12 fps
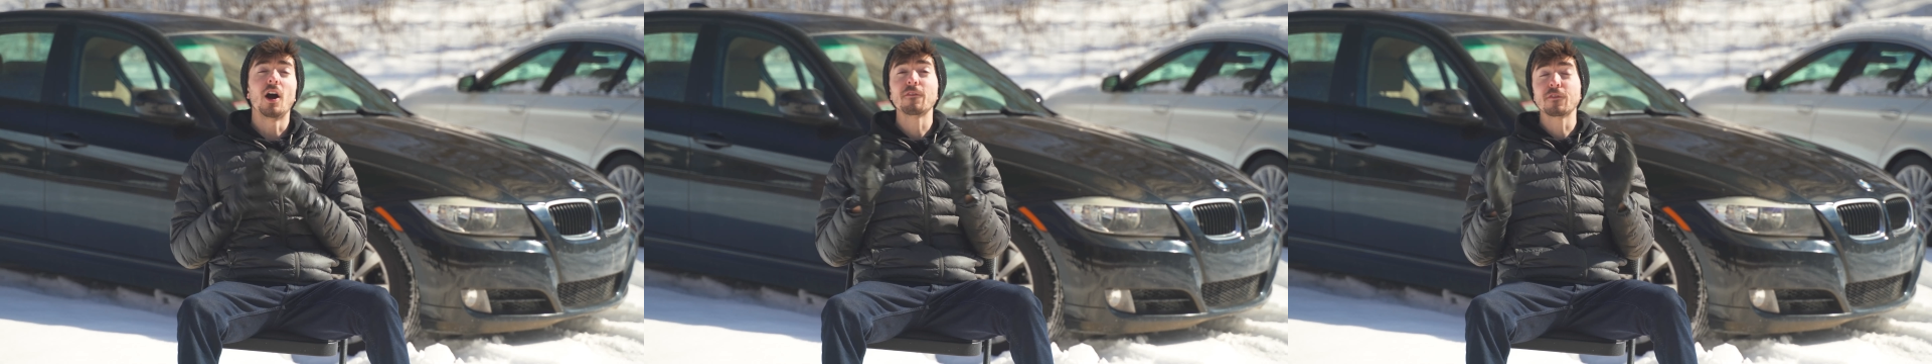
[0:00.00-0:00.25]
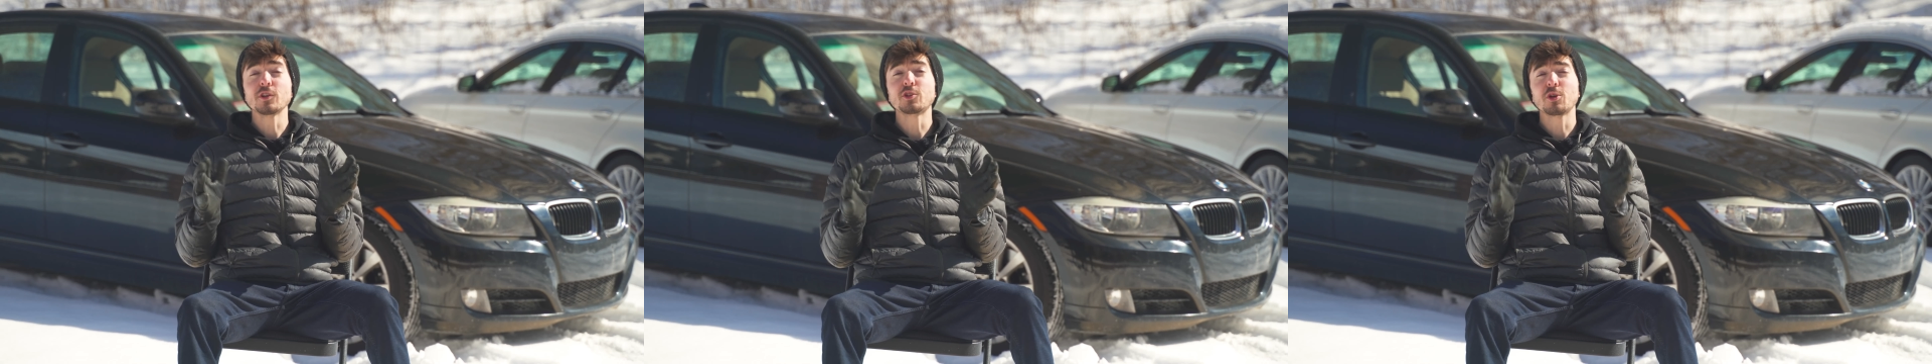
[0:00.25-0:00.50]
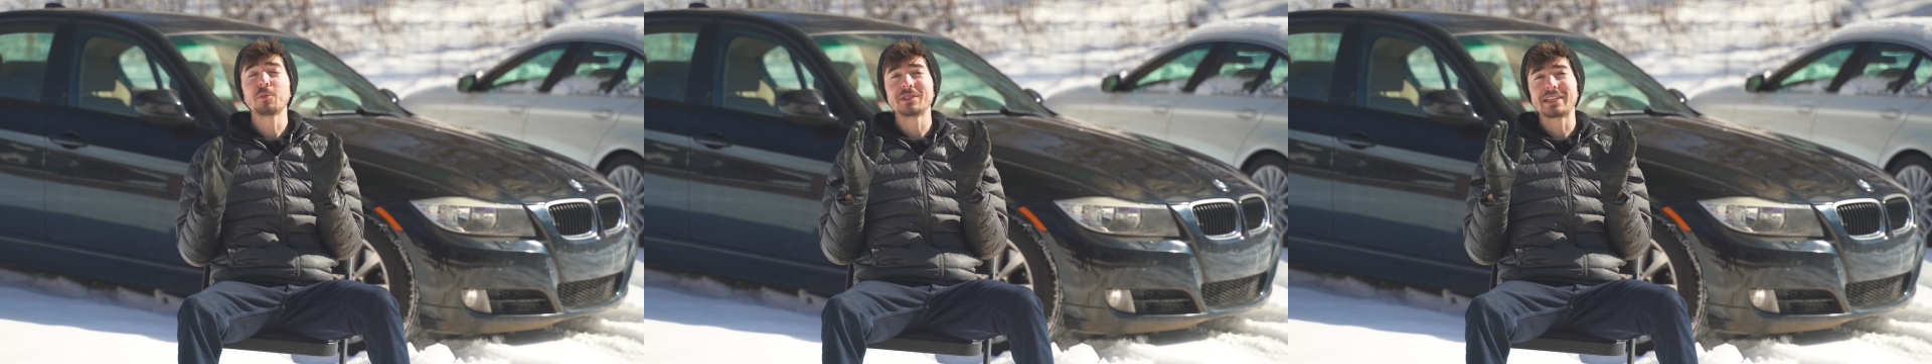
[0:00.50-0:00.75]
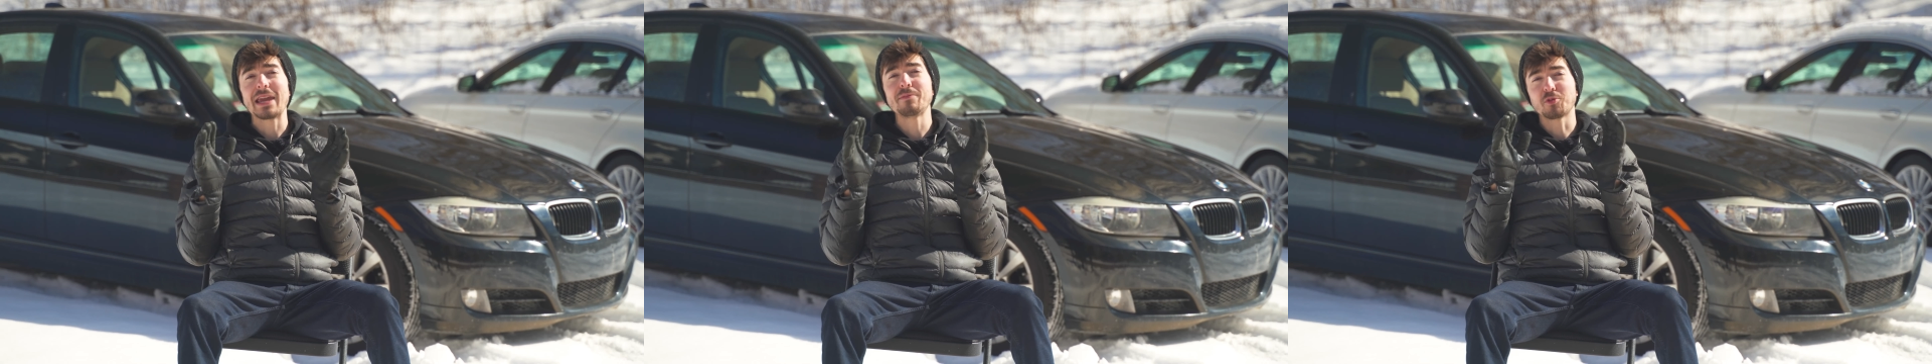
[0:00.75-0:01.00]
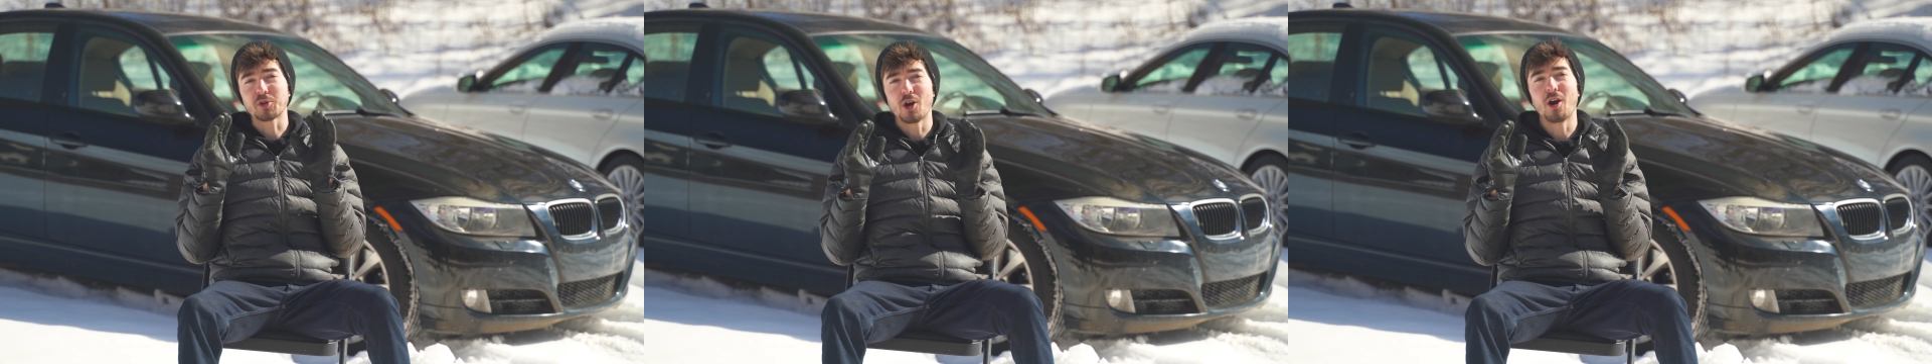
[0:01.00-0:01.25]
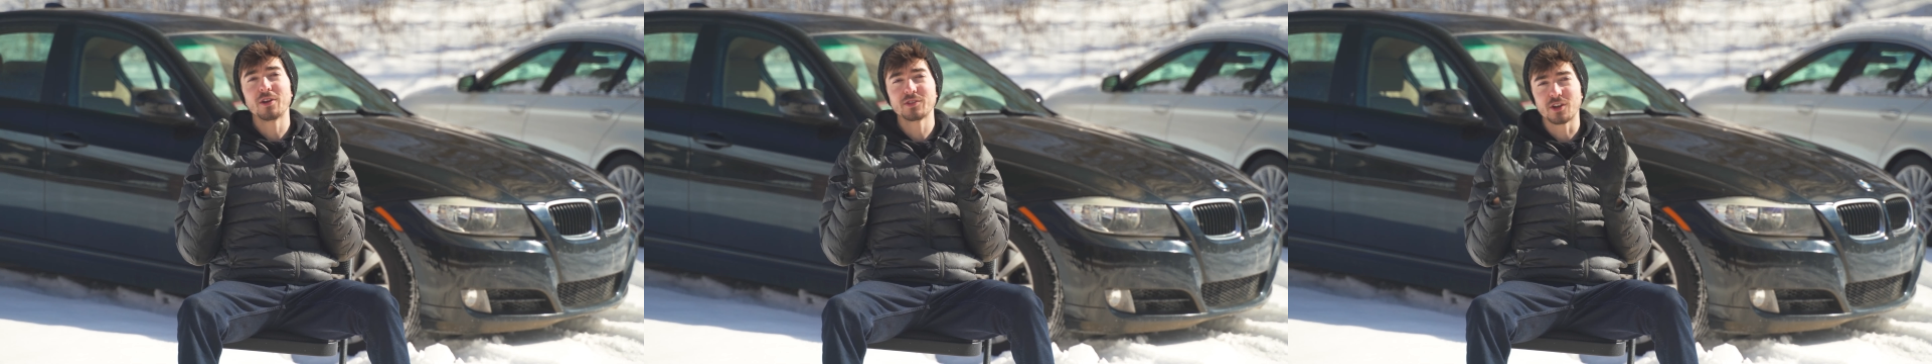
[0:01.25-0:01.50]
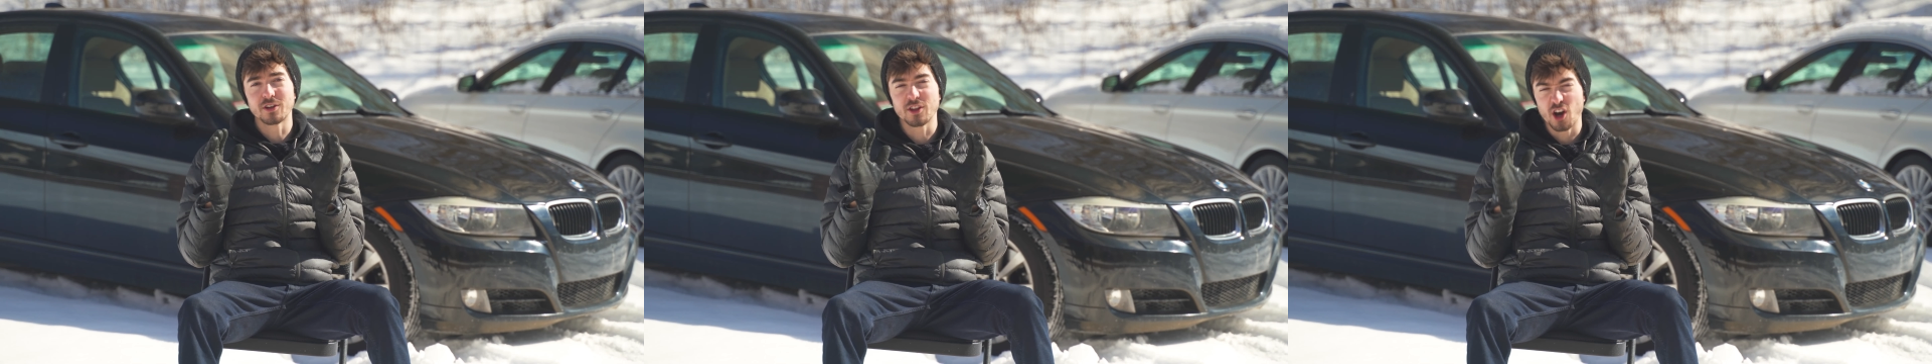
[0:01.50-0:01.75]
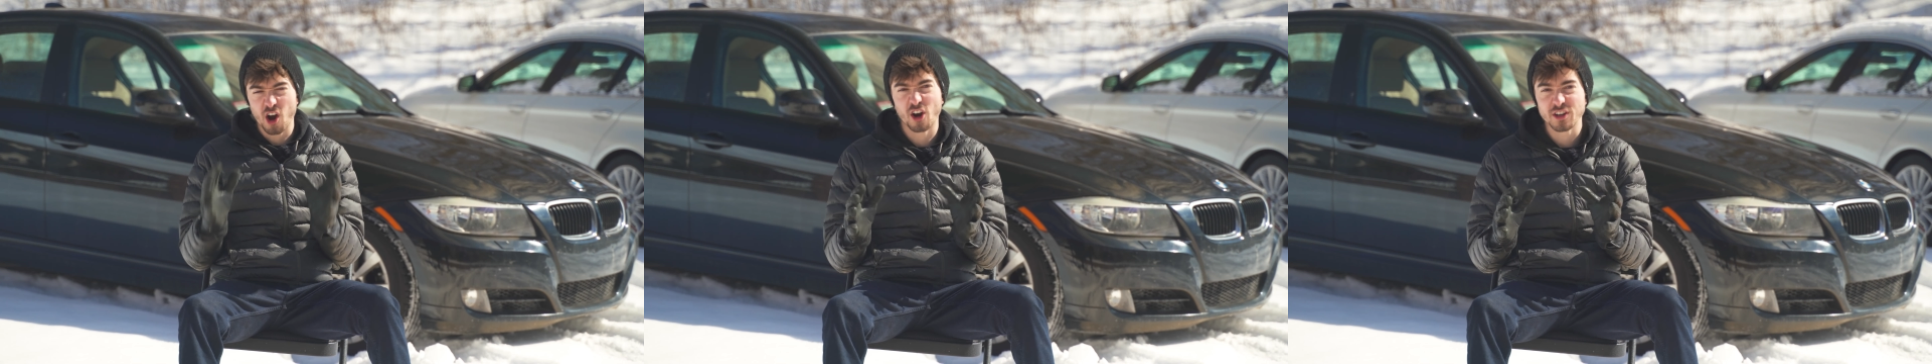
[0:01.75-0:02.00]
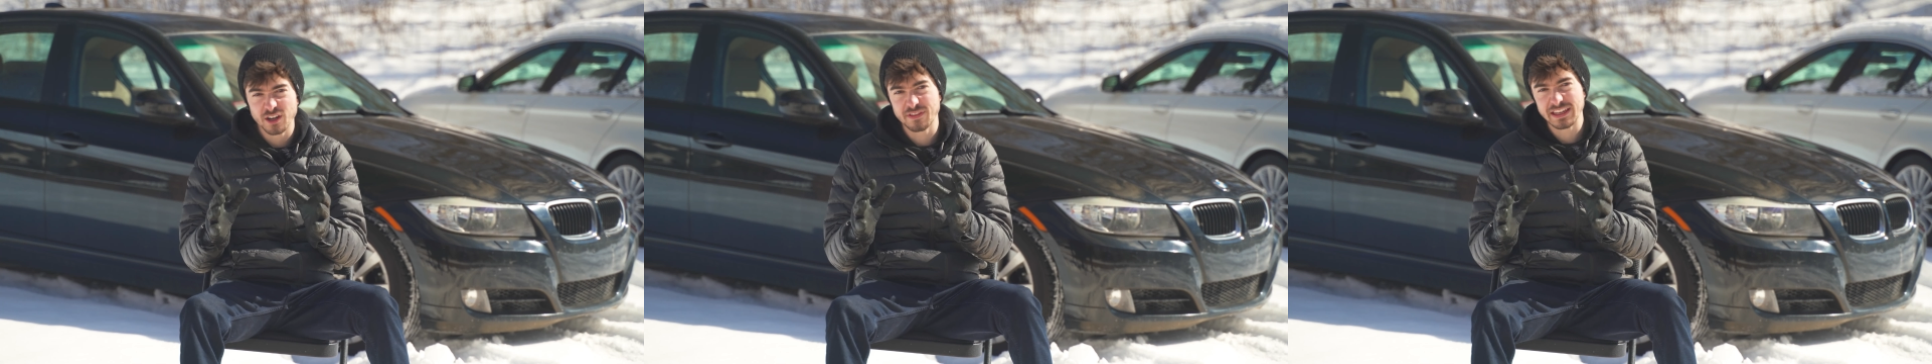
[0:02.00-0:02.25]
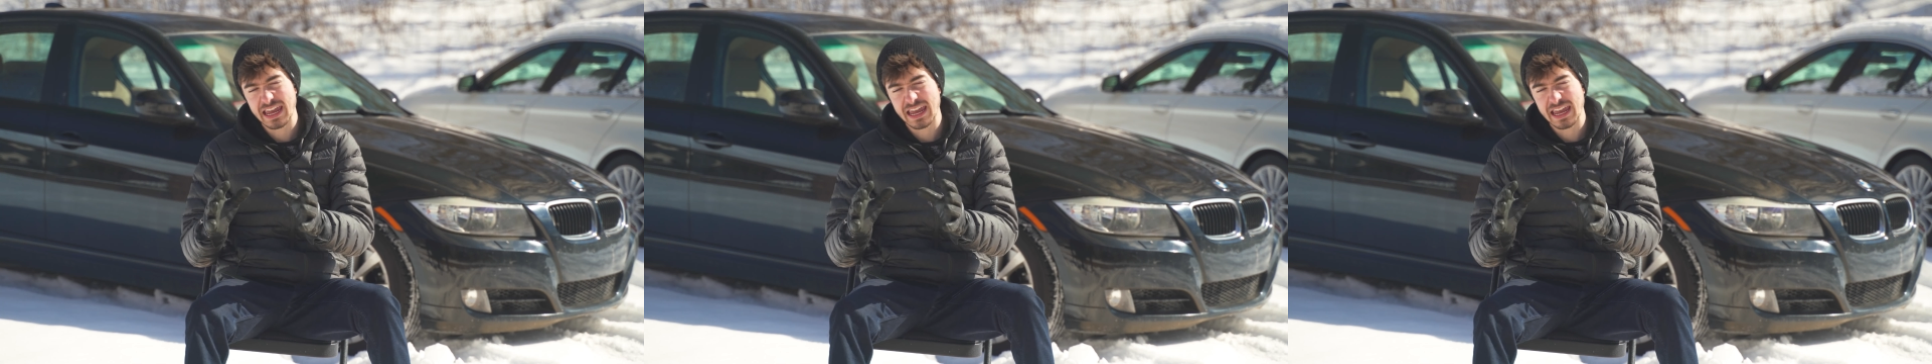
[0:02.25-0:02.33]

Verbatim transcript: Our first group is games where cars are the heart of the